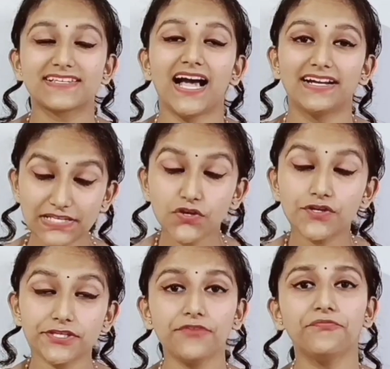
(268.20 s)
are the
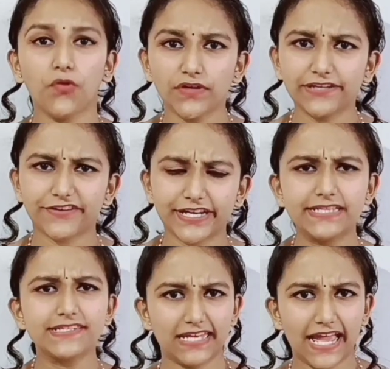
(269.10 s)
sources of food
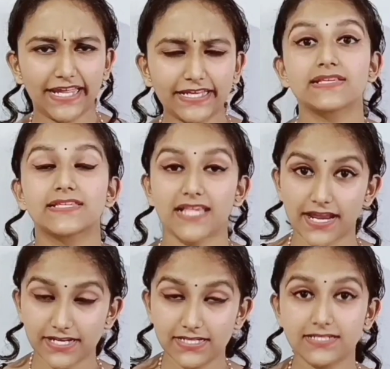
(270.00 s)
ingredients like
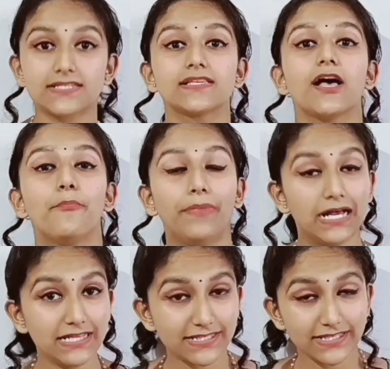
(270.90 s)
cereals,
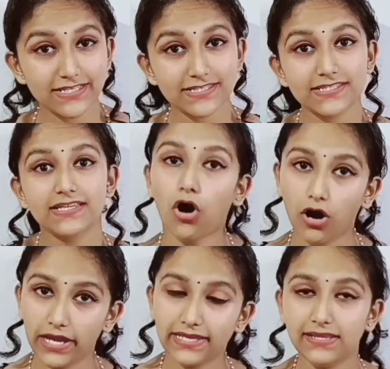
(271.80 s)
pulses,
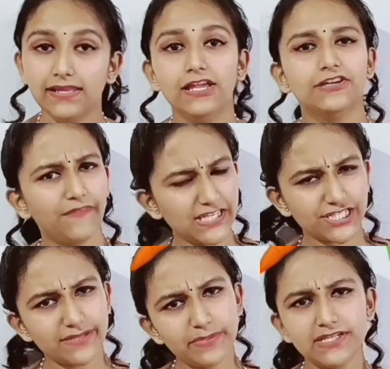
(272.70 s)
oil,
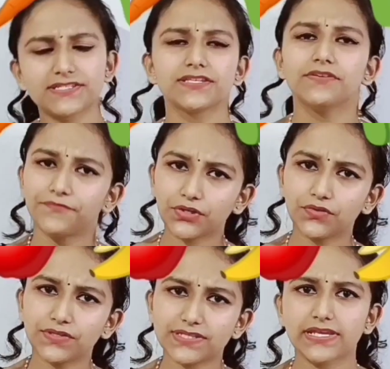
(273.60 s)
vegetables,
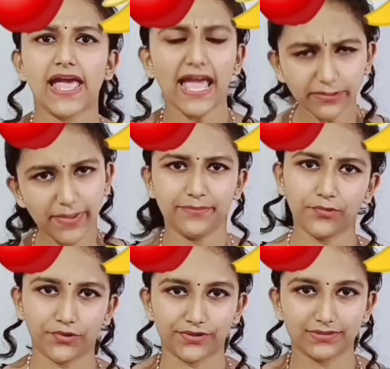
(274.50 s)
fruits and many
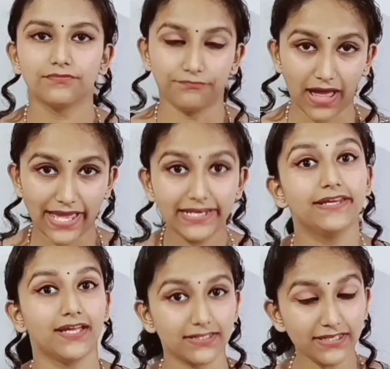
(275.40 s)
more. While in
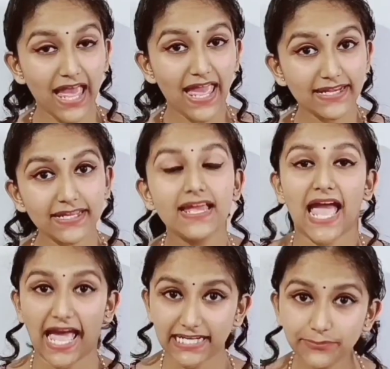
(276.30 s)
other hand,
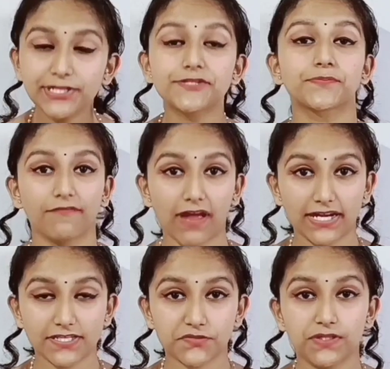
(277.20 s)
animals provide
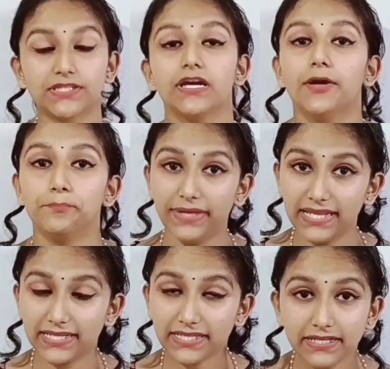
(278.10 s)
us with
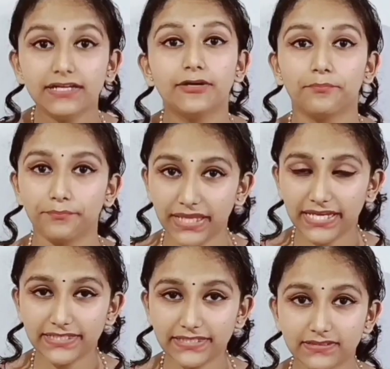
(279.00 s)
milk,
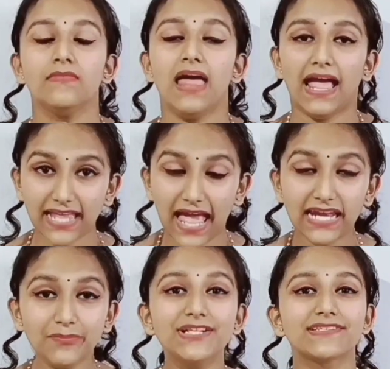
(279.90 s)
meat, and the
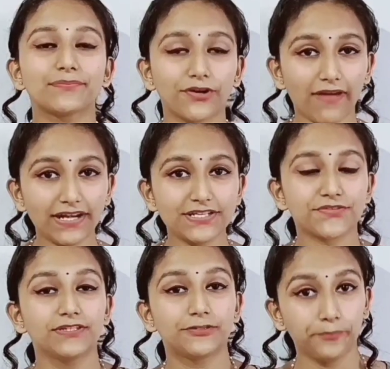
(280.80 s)
animals that provide us
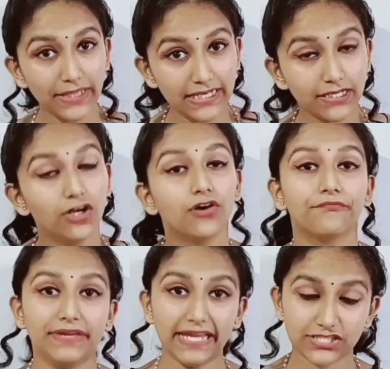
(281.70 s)
with milk,
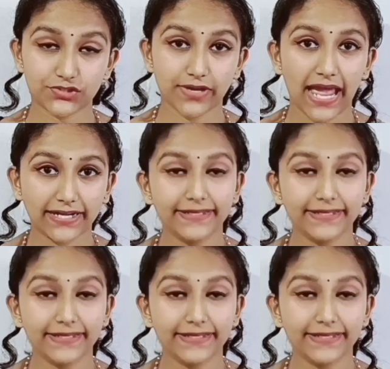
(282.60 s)
we extract